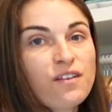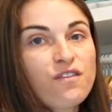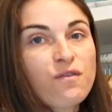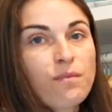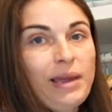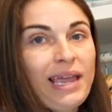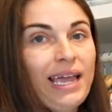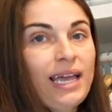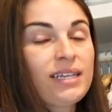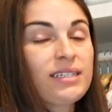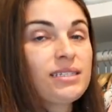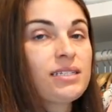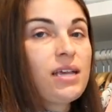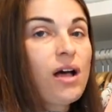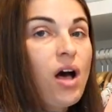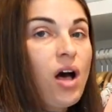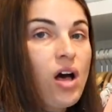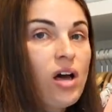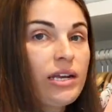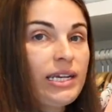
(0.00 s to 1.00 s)
of pants
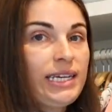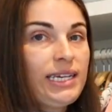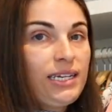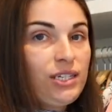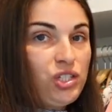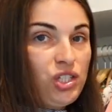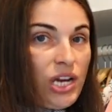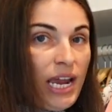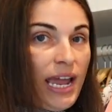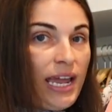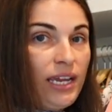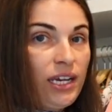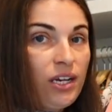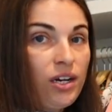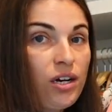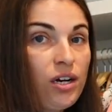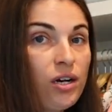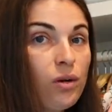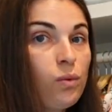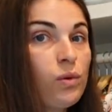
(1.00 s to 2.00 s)
on each
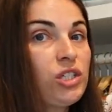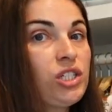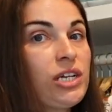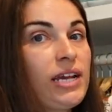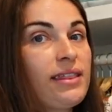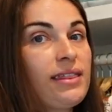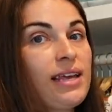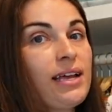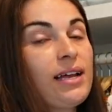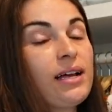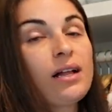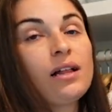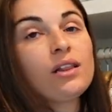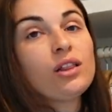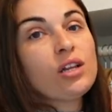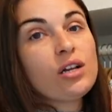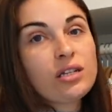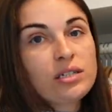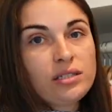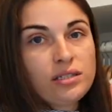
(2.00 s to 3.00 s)
hanger, which I think
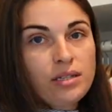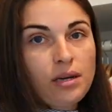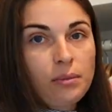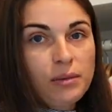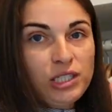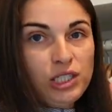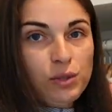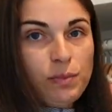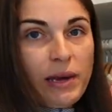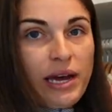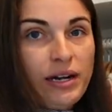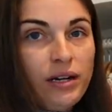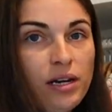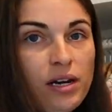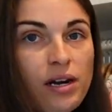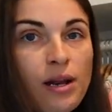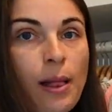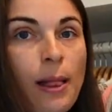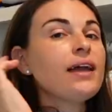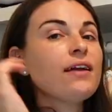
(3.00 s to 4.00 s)
looks so much
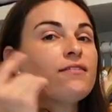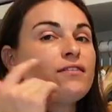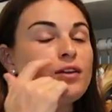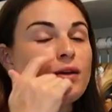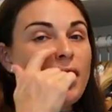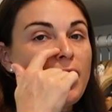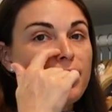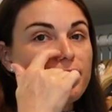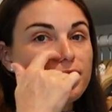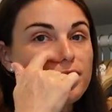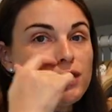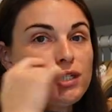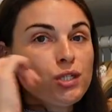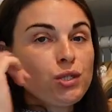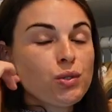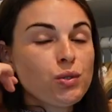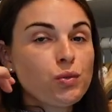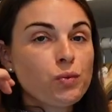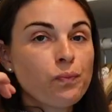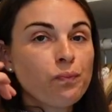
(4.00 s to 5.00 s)
better. If you have
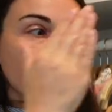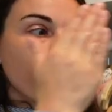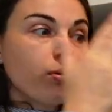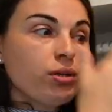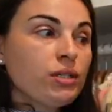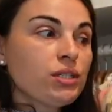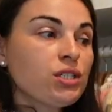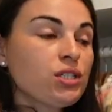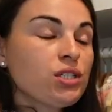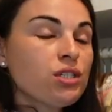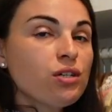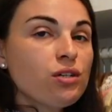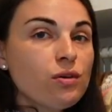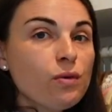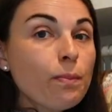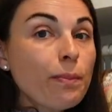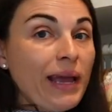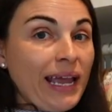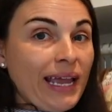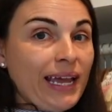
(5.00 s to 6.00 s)
to put
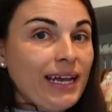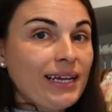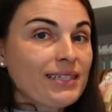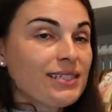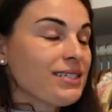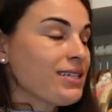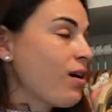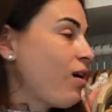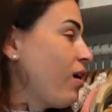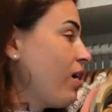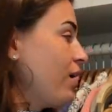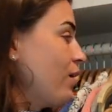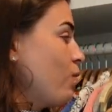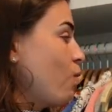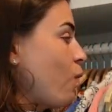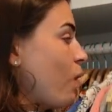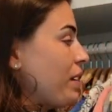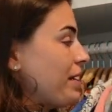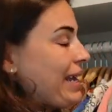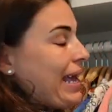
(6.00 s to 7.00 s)
two pants on
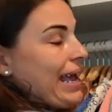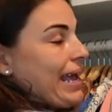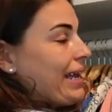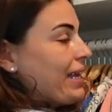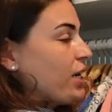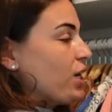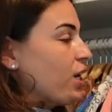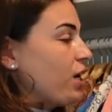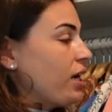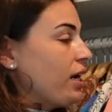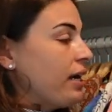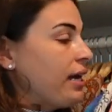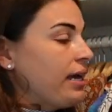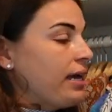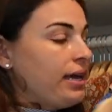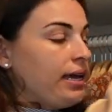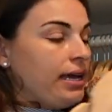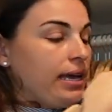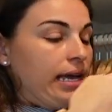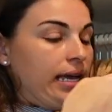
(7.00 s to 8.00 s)
one hanger,
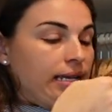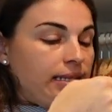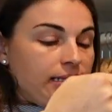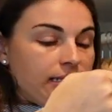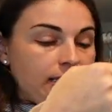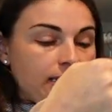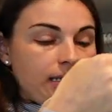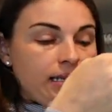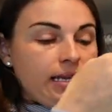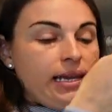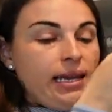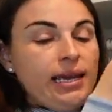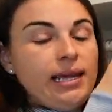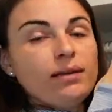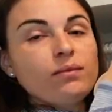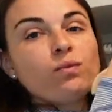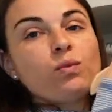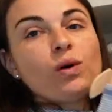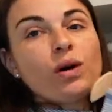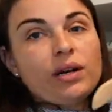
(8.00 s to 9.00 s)
it,
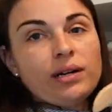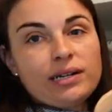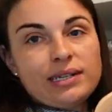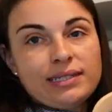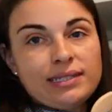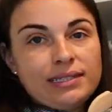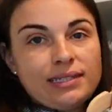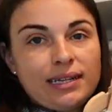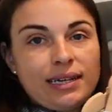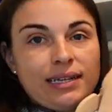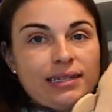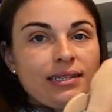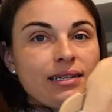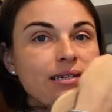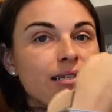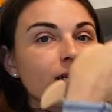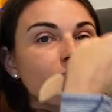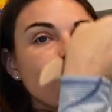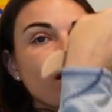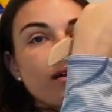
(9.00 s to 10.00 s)
it works. It
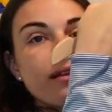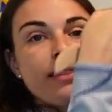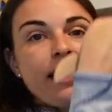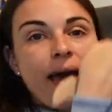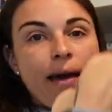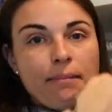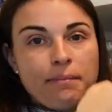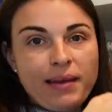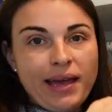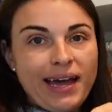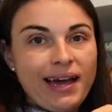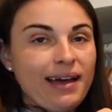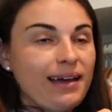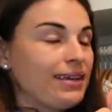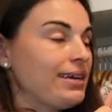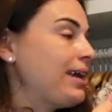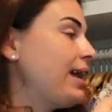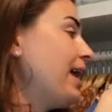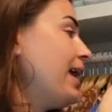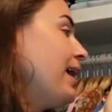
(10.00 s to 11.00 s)
doesn't look that
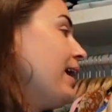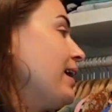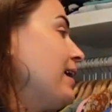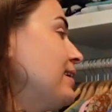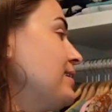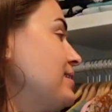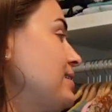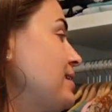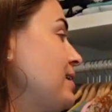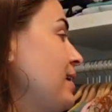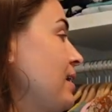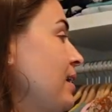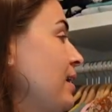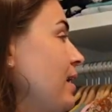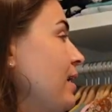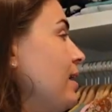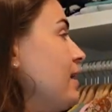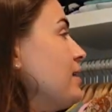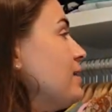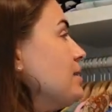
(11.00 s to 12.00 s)
bad. And
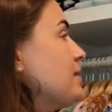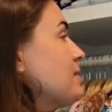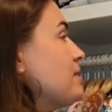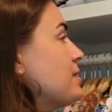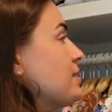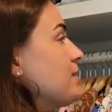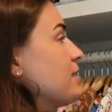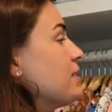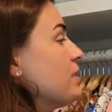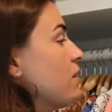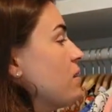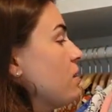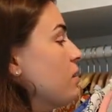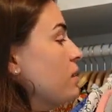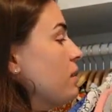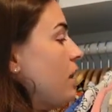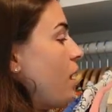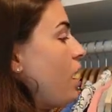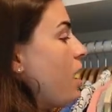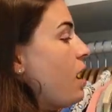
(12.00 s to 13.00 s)
it's
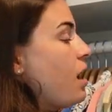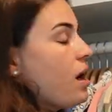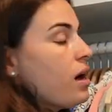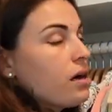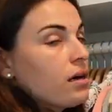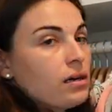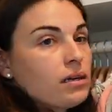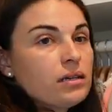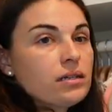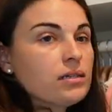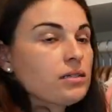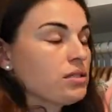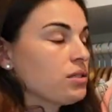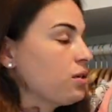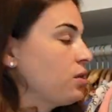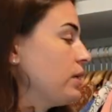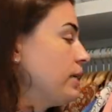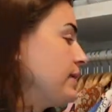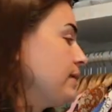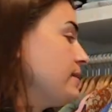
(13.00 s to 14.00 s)
still hung so
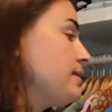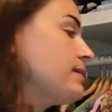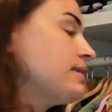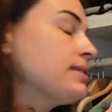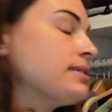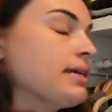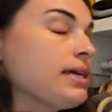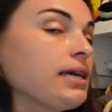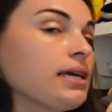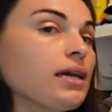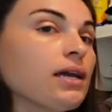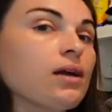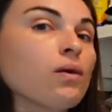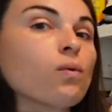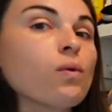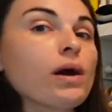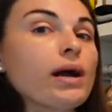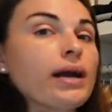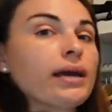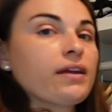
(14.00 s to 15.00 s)
you can see
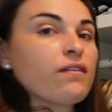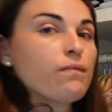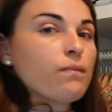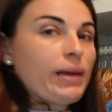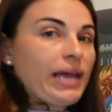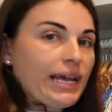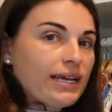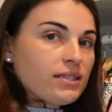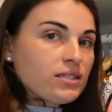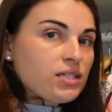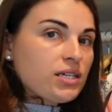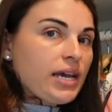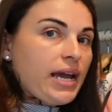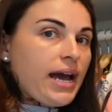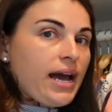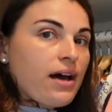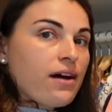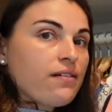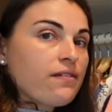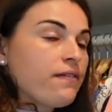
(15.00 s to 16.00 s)
what kind of pants you
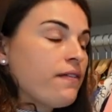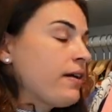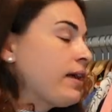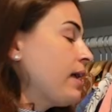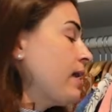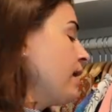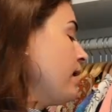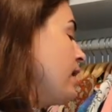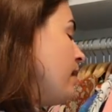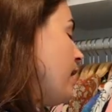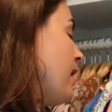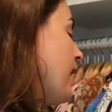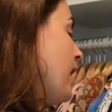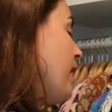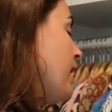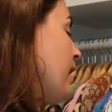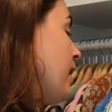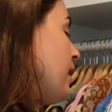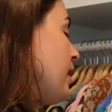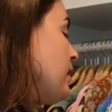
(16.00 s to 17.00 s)
have.
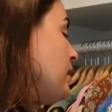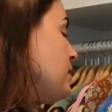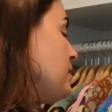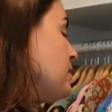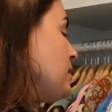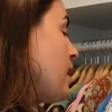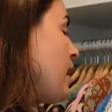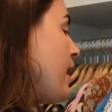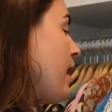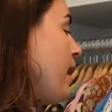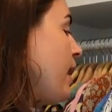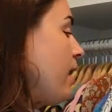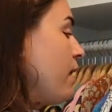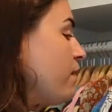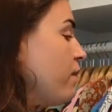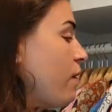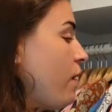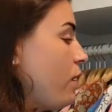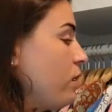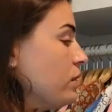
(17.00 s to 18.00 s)
And I
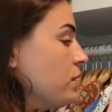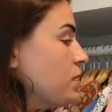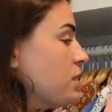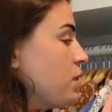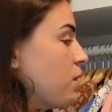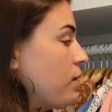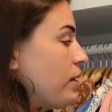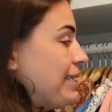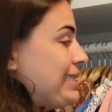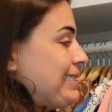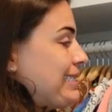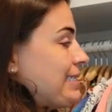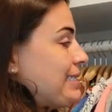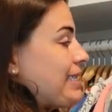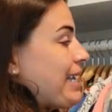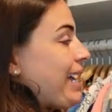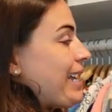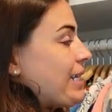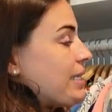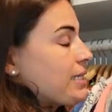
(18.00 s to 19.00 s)
have also a
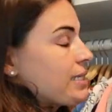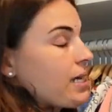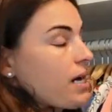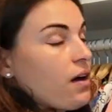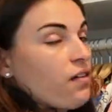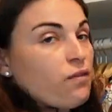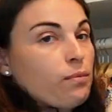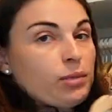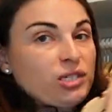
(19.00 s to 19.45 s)
set of